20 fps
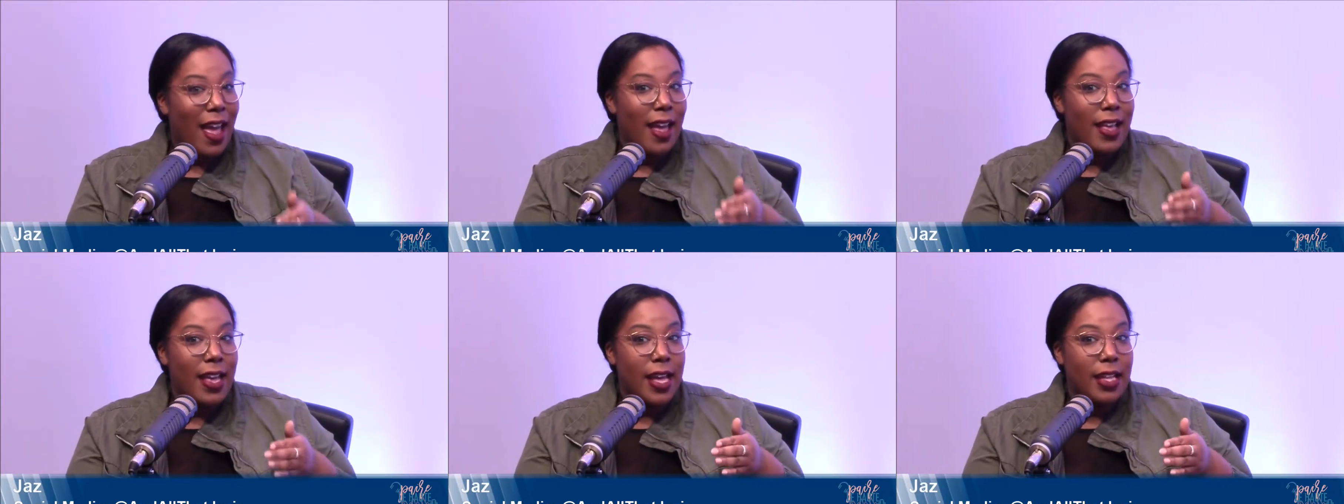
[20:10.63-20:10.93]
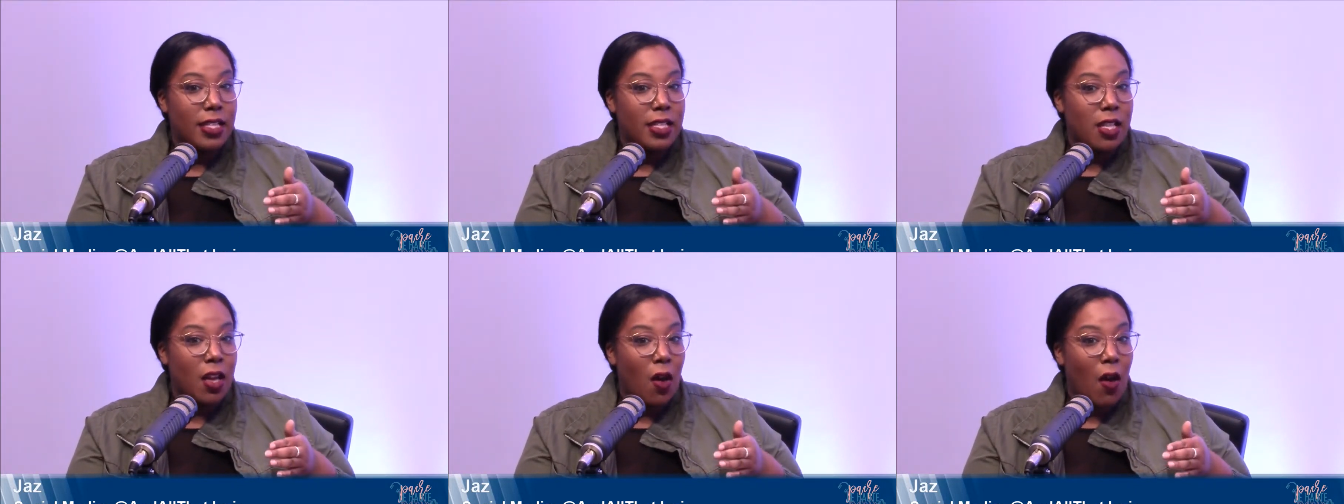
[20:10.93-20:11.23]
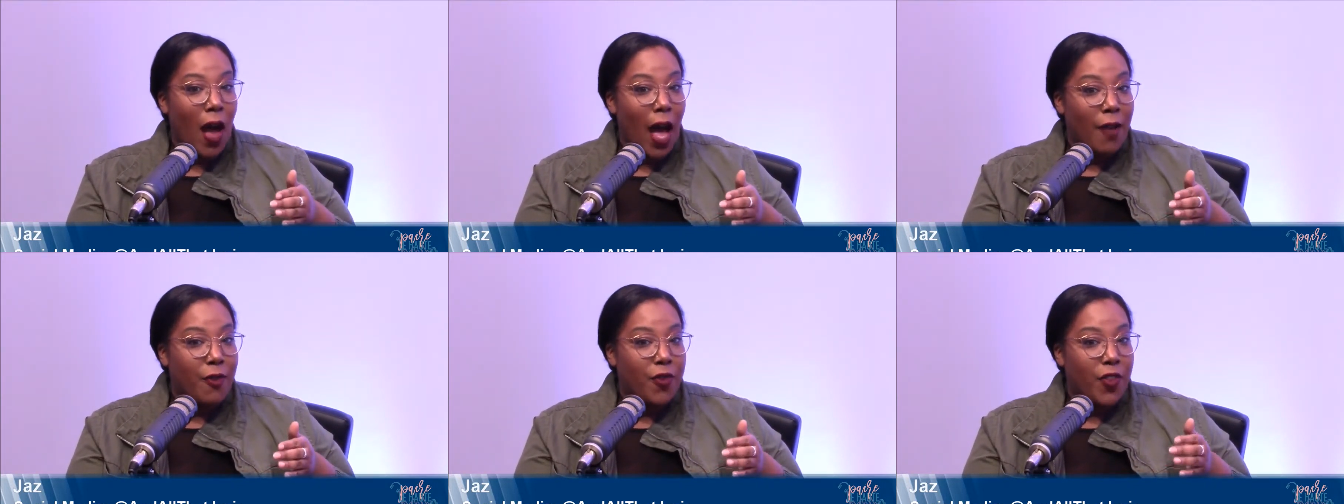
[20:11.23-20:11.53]
Yeah. And so
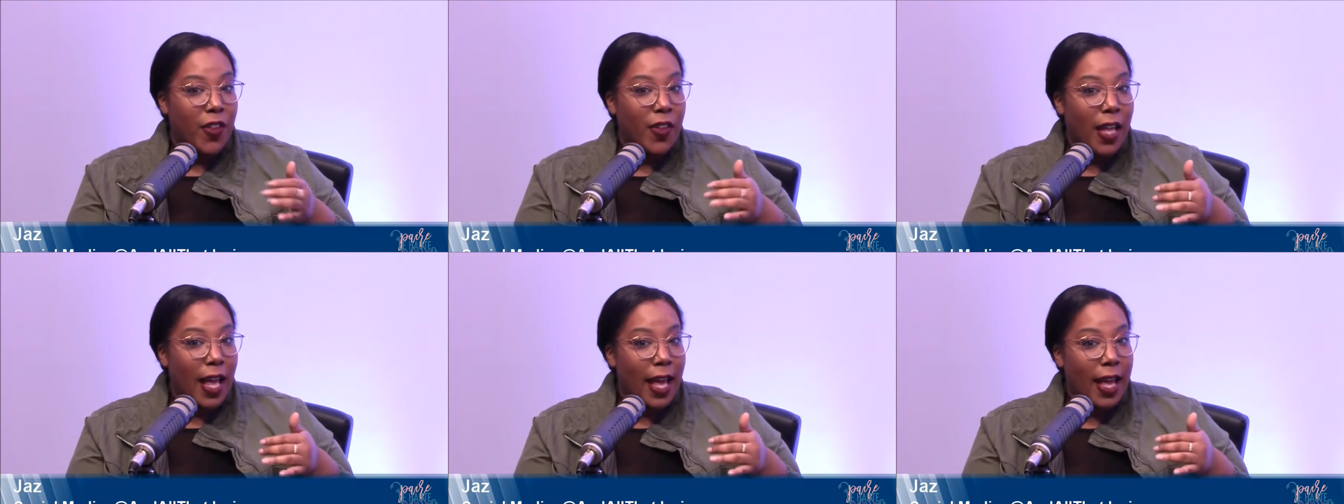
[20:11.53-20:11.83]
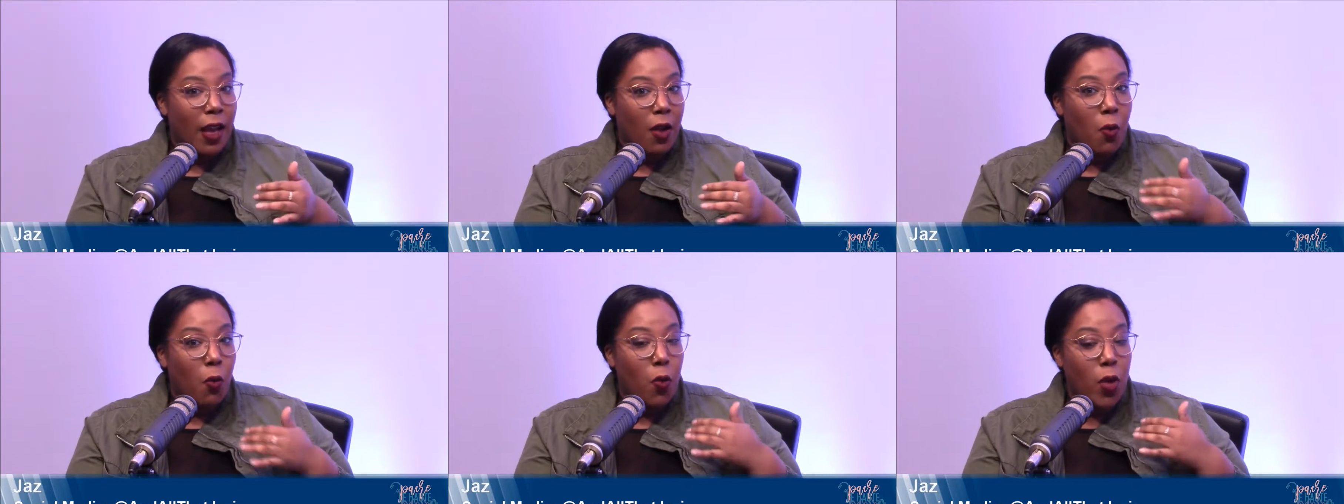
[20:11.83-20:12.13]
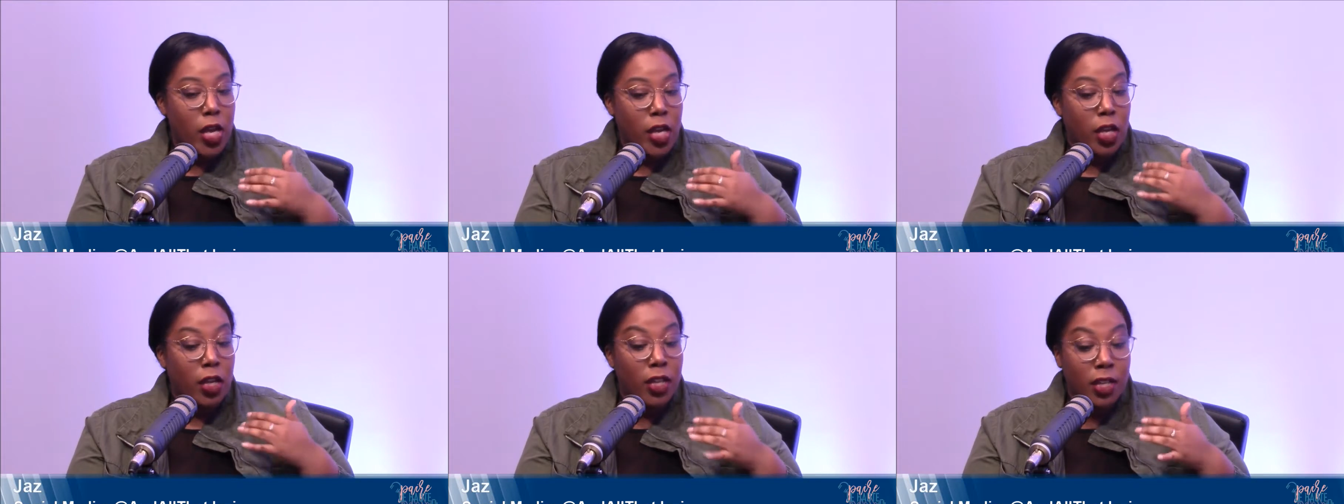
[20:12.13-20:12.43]
I feel like
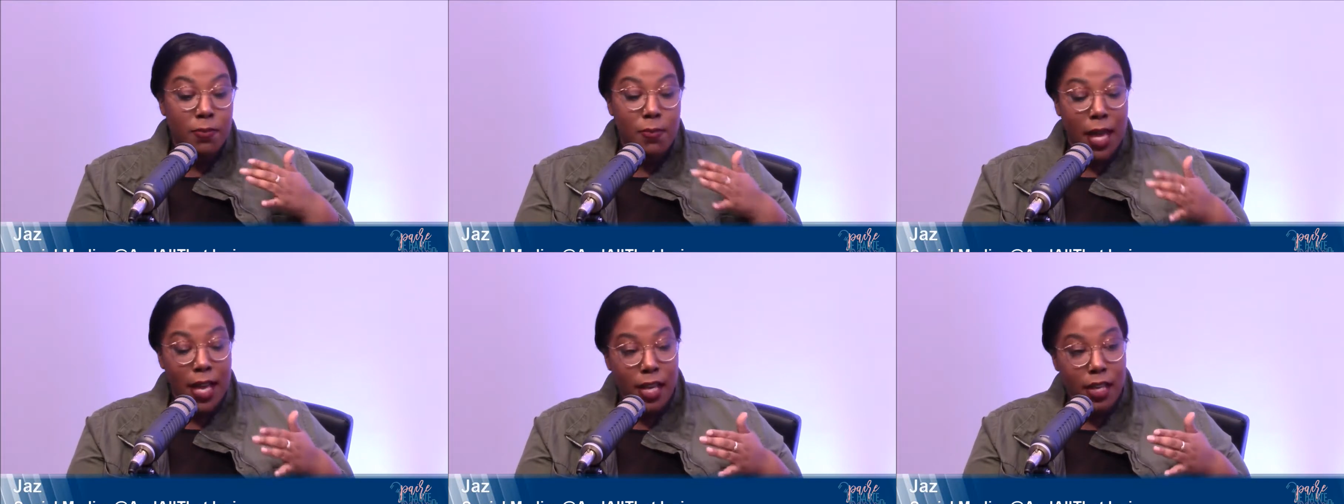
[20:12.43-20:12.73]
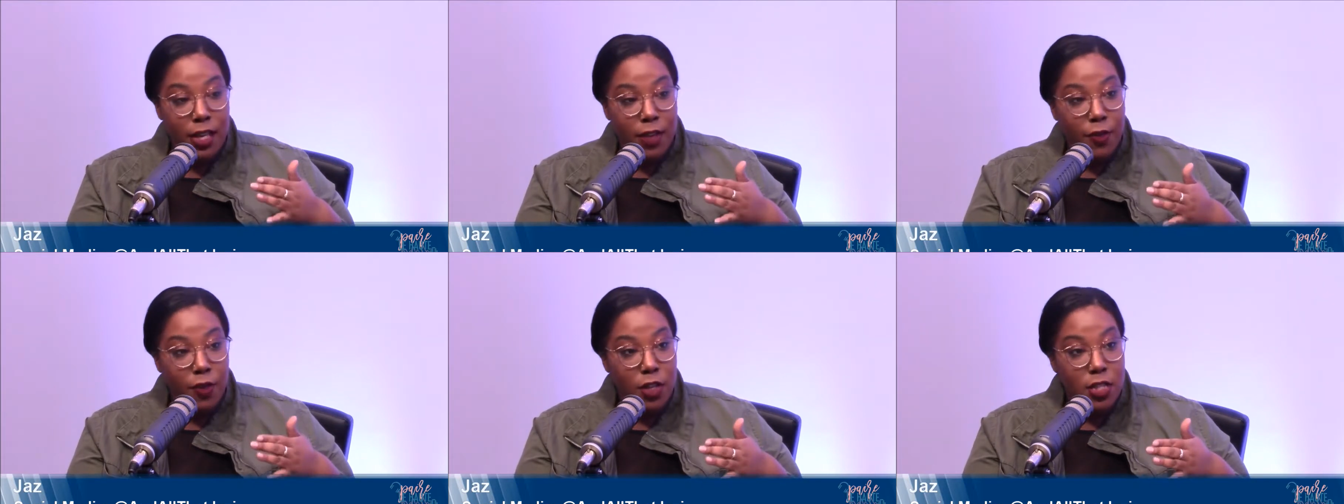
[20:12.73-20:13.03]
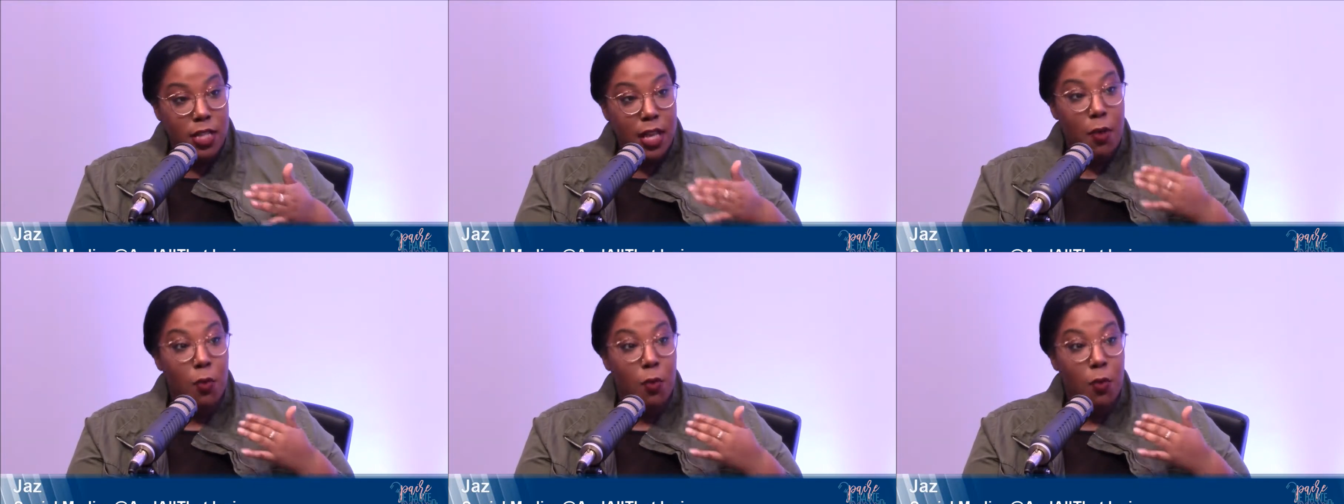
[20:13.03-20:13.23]
we could make a difference,